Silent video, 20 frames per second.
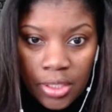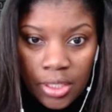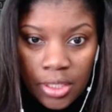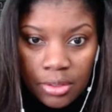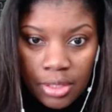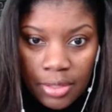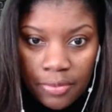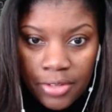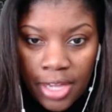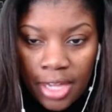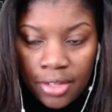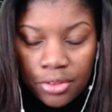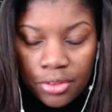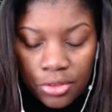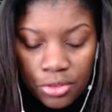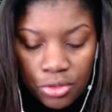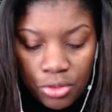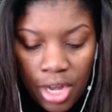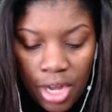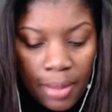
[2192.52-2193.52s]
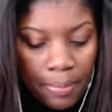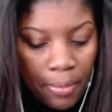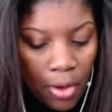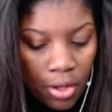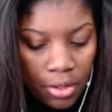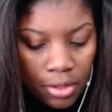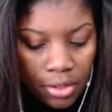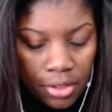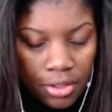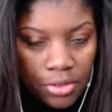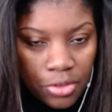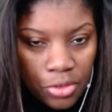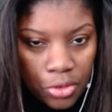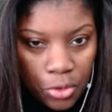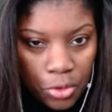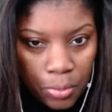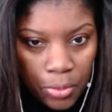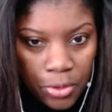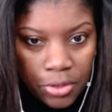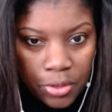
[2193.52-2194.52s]
They've got this drop on the
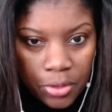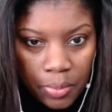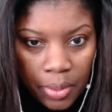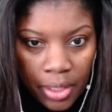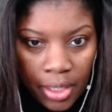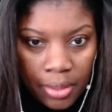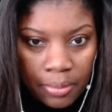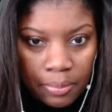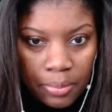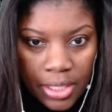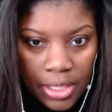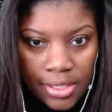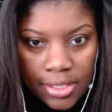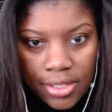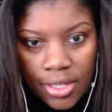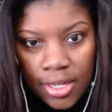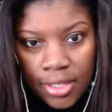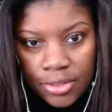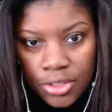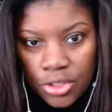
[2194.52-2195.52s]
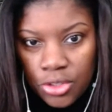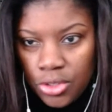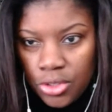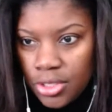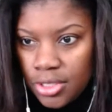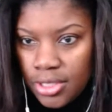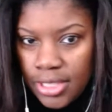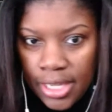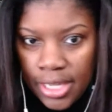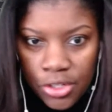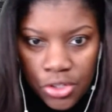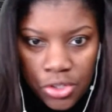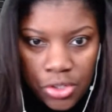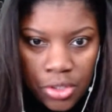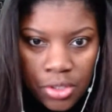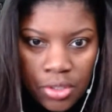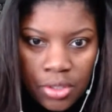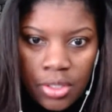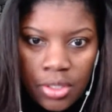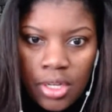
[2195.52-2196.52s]
consumer demand based on
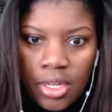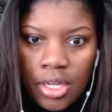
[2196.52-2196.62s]
digitization.